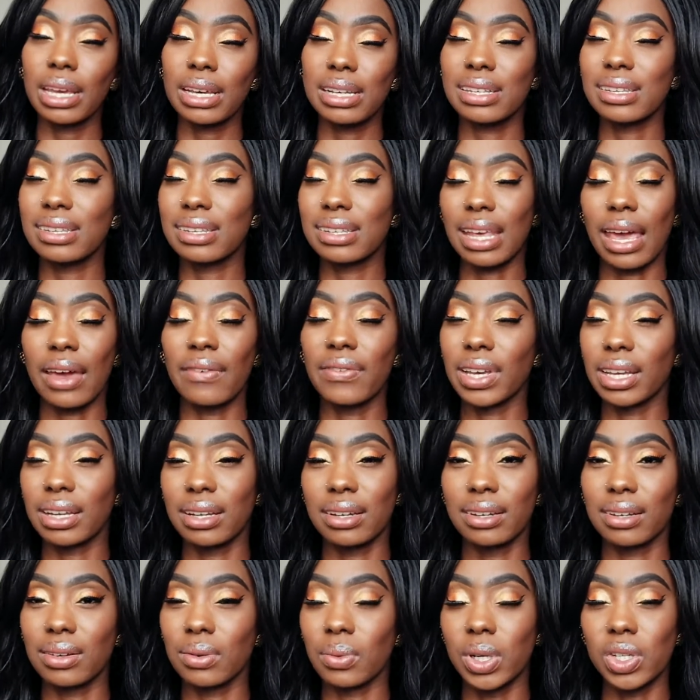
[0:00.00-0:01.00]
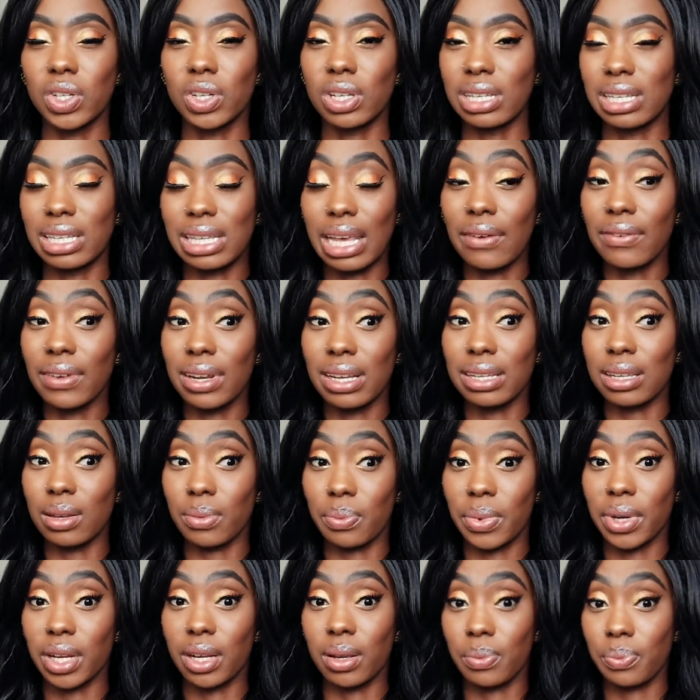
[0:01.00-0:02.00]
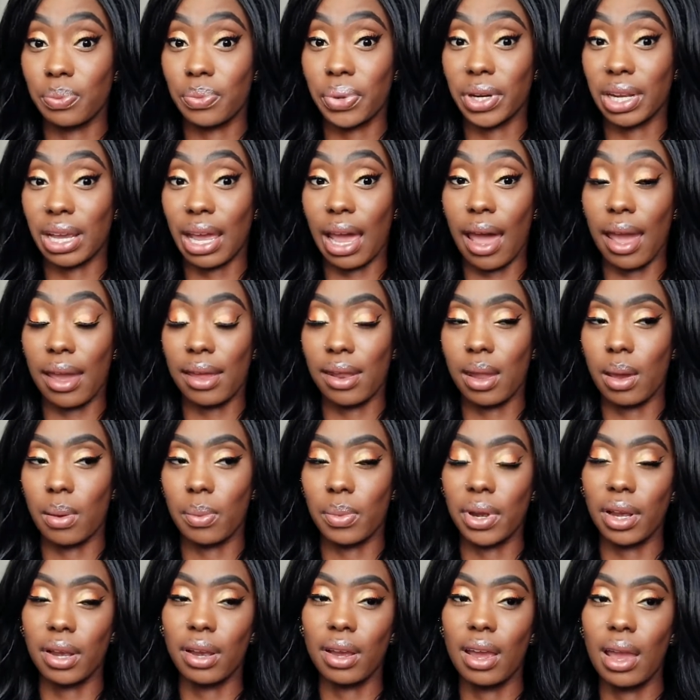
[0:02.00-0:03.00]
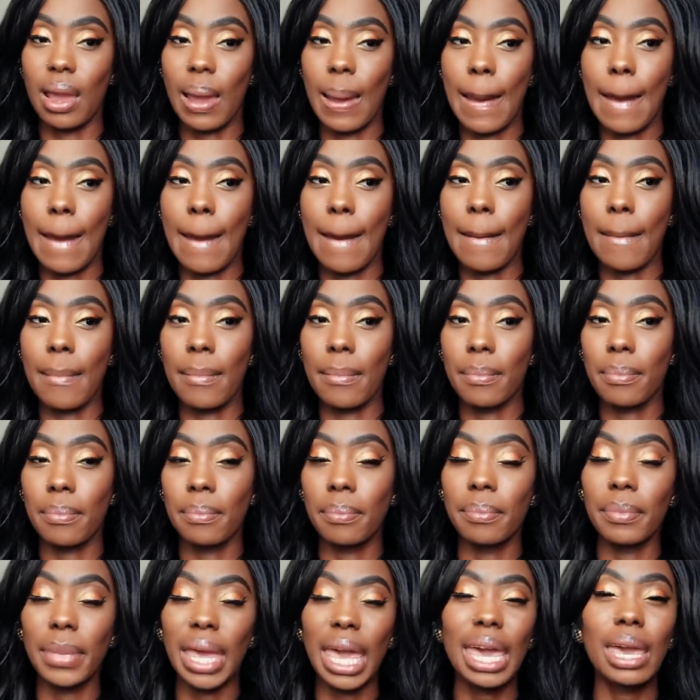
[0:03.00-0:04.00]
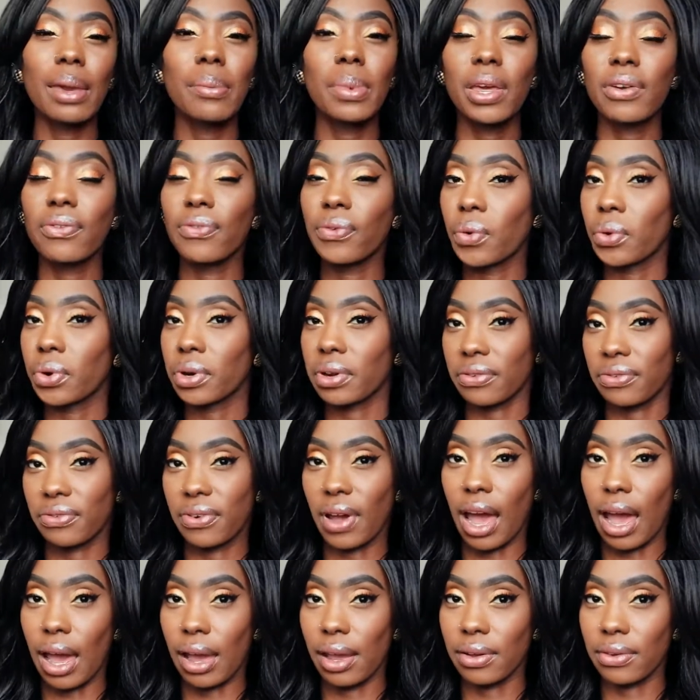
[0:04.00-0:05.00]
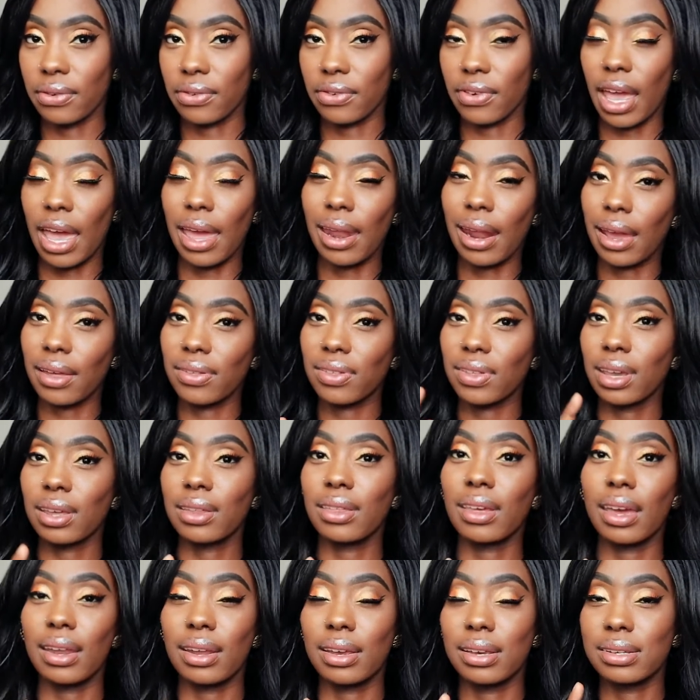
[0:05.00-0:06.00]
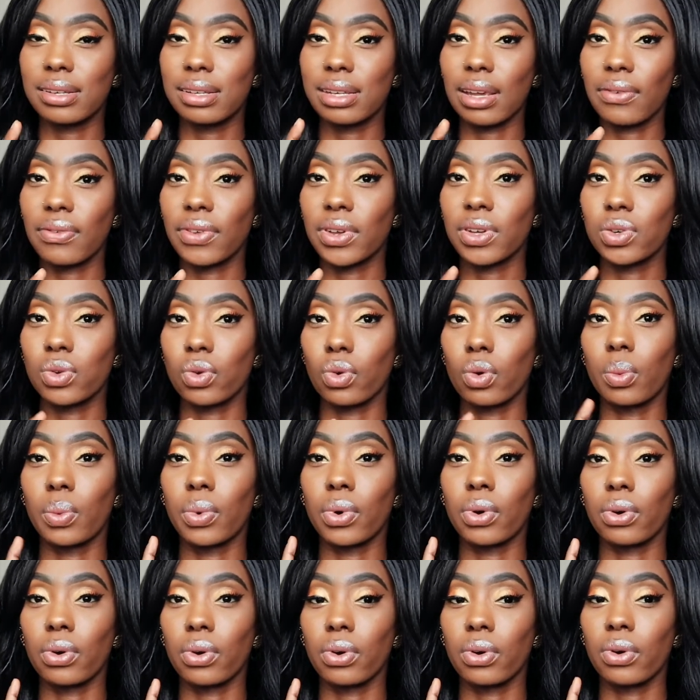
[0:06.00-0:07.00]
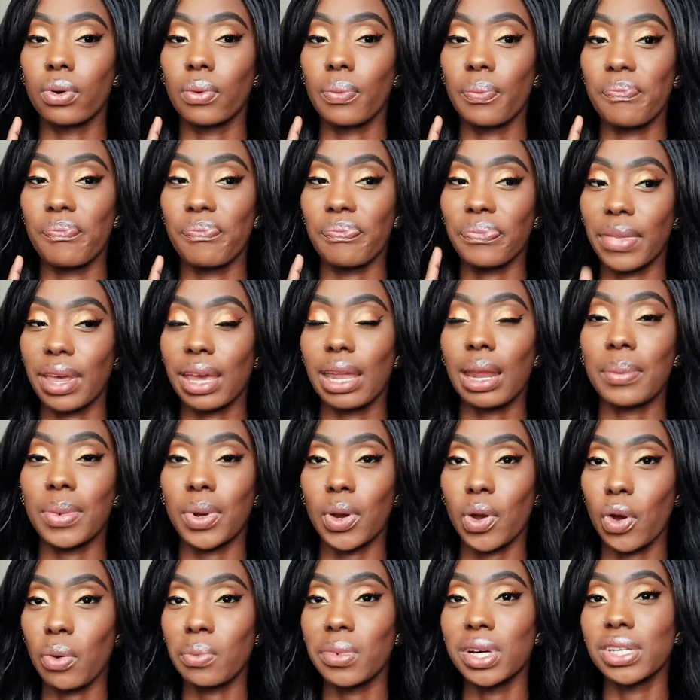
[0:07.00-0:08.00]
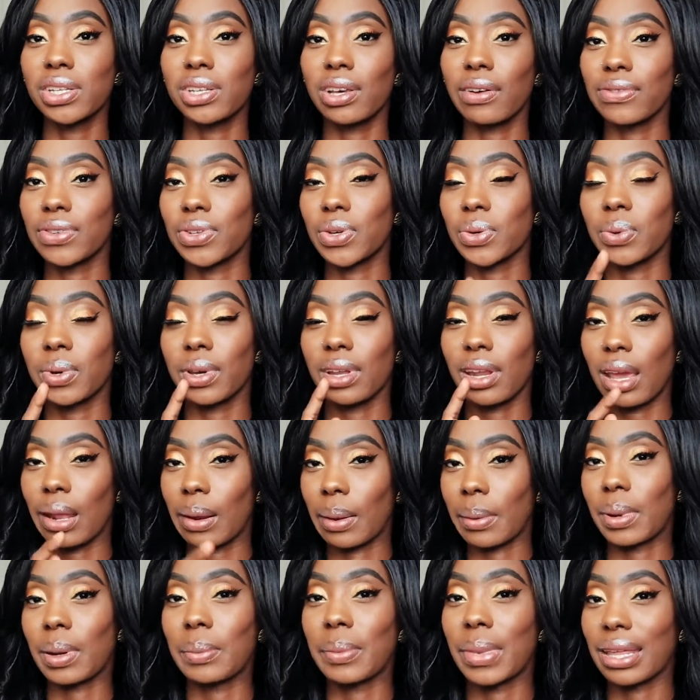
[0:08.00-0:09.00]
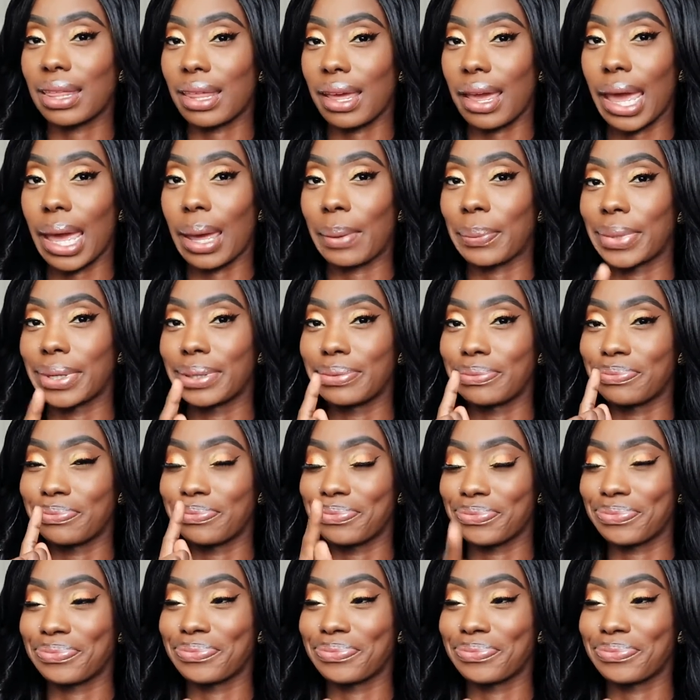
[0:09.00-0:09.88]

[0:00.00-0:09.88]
7, which is 7 is a pretty high number, maybe 4 to 5. And I think that is definitely doable, and I'm going to hold myself to it, and I'm going to make that happen.